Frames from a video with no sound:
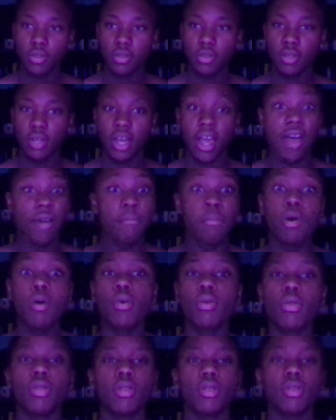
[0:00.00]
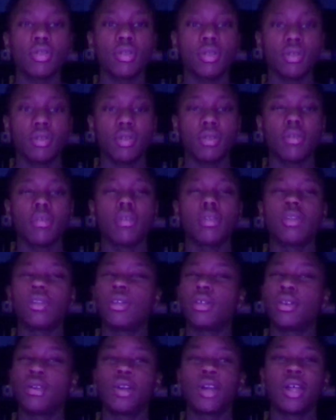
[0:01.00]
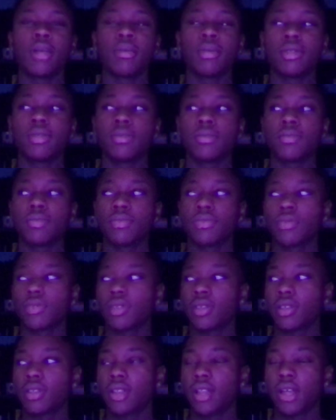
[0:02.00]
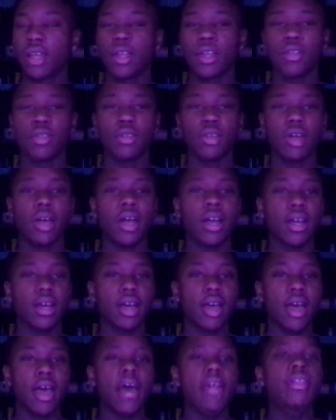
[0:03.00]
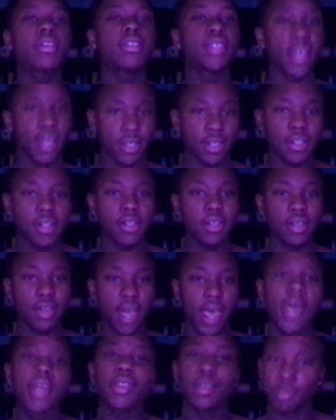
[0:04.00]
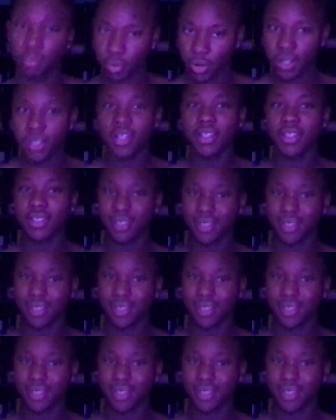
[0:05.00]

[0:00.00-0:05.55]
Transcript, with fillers: Like, I have both. You know what I mean? Like, I could have the Tesla and the Prius.